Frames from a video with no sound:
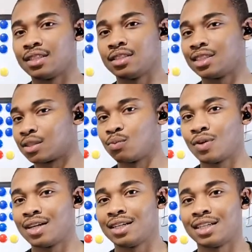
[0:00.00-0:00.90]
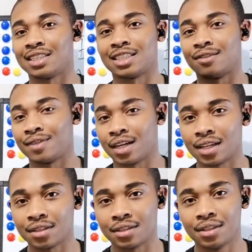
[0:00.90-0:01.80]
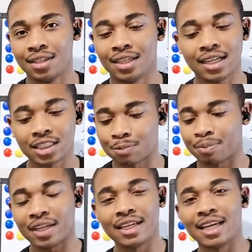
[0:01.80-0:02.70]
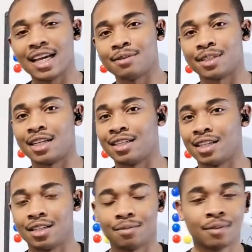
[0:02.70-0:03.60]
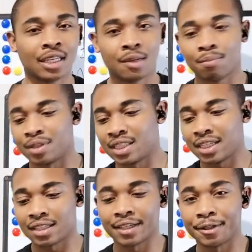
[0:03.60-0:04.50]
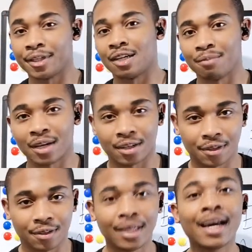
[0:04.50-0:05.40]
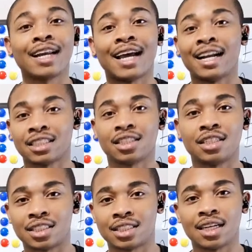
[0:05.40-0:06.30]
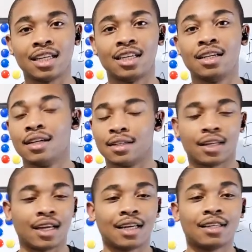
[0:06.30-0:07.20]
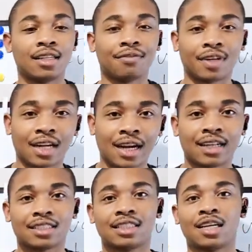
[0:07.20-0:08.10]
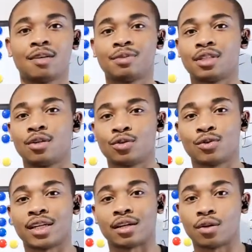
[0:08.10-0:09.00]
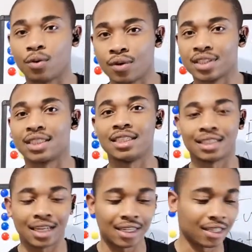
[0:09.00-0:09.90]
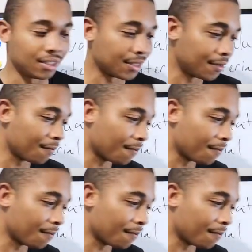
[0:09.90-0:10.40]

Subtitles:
just one instead of the other. You can't just play games and then pretend like you're getting better. You got to actually study like different concepts, go through like a course, things of that nature.